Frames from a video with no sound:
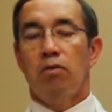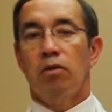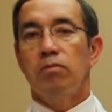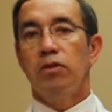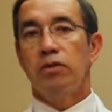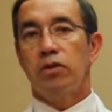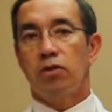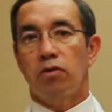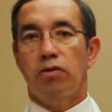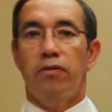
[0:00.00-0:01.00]
we'll move the
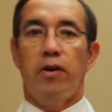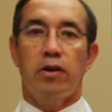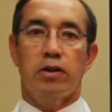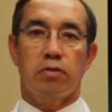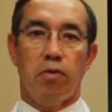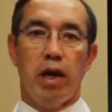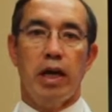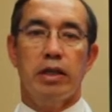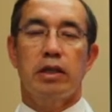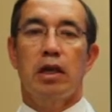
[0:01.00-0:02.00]
shoulder in various
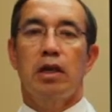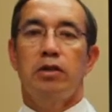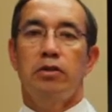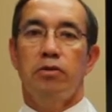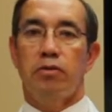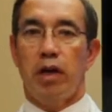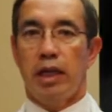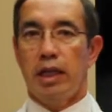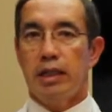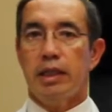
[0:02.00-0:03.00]
ways to try
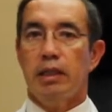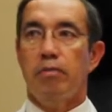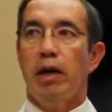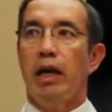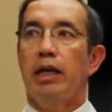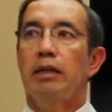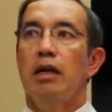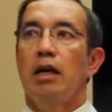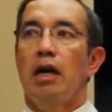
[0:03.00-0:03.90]
to elicit the pain.